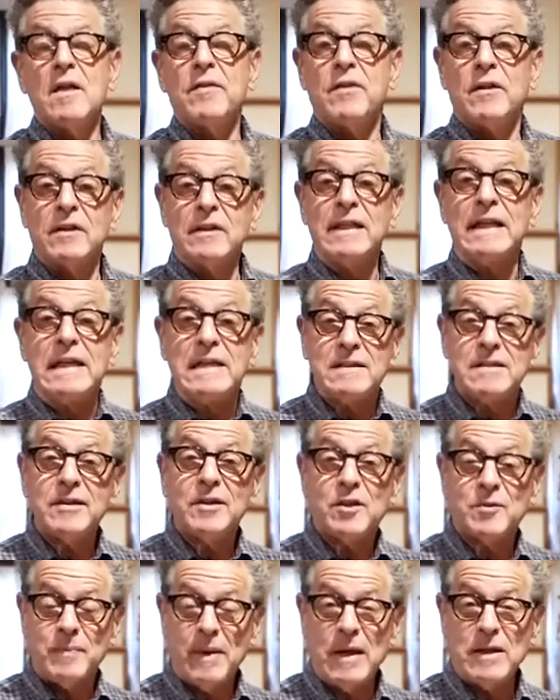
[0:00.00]
the least
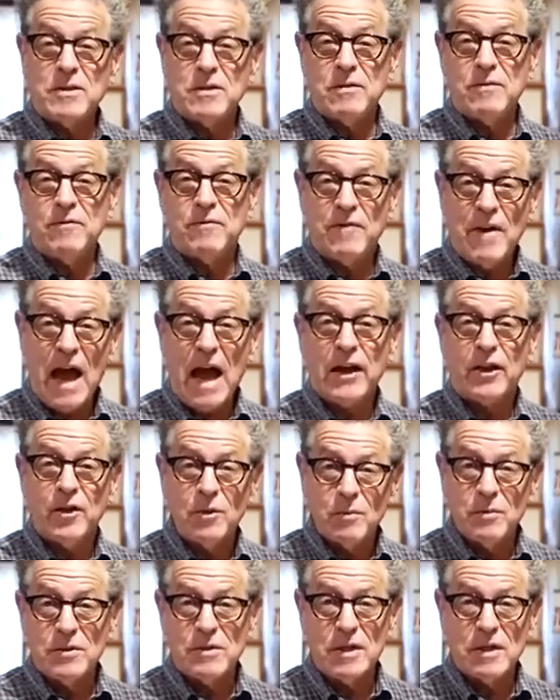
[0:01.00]
expensive
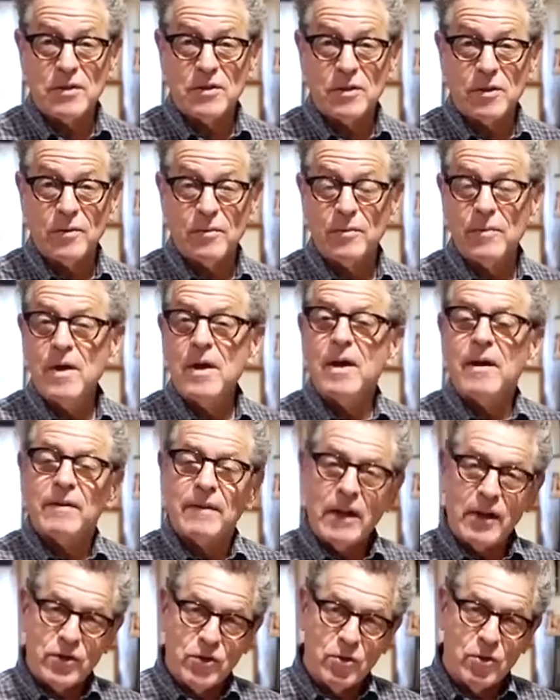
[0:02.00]
vacuum system
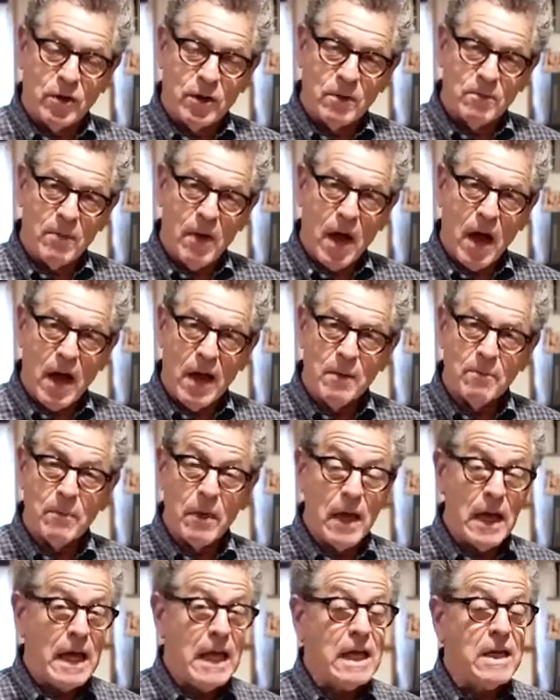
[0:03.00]
that you can buy,
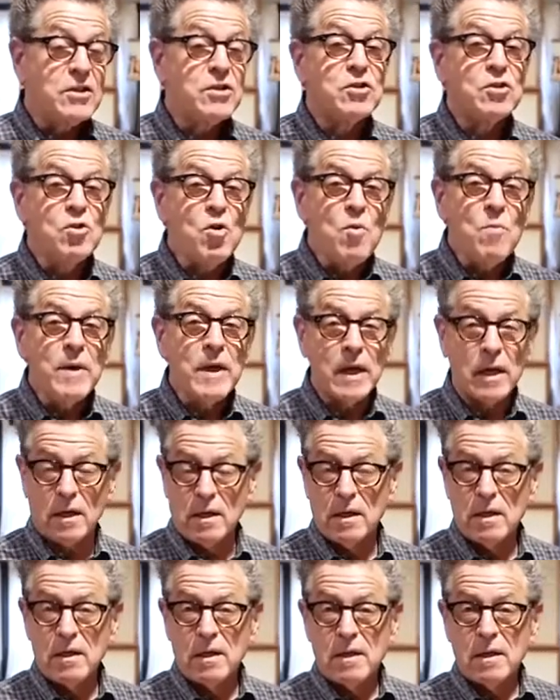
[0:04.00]
assuming
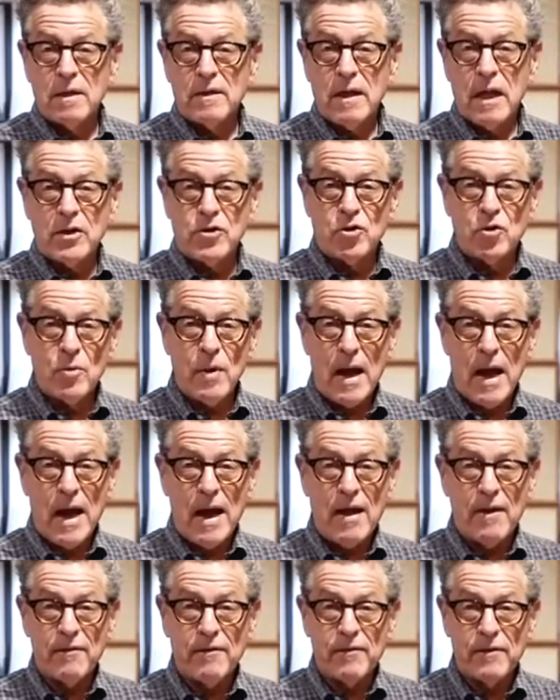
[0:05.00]
that you
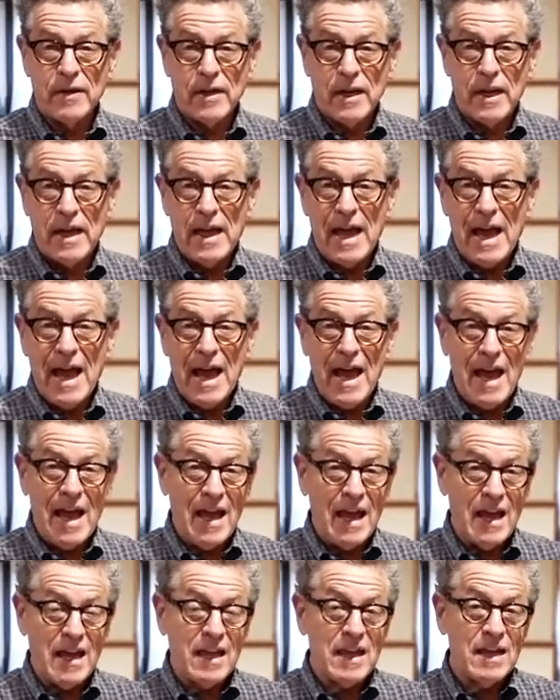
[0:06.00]
have
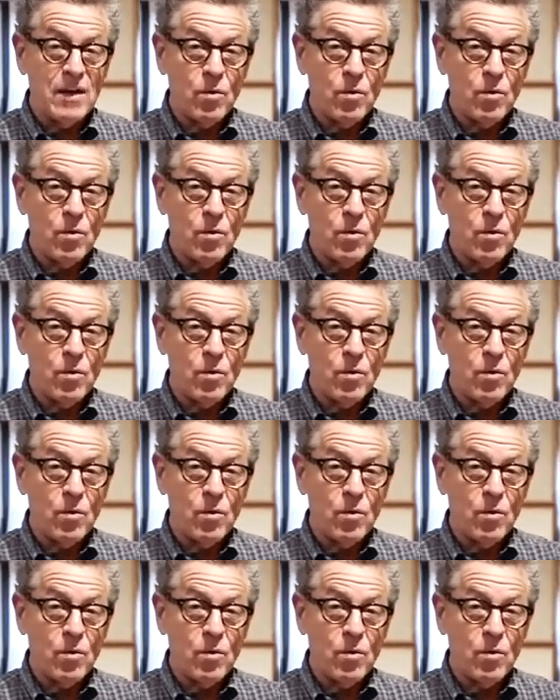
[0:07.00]
a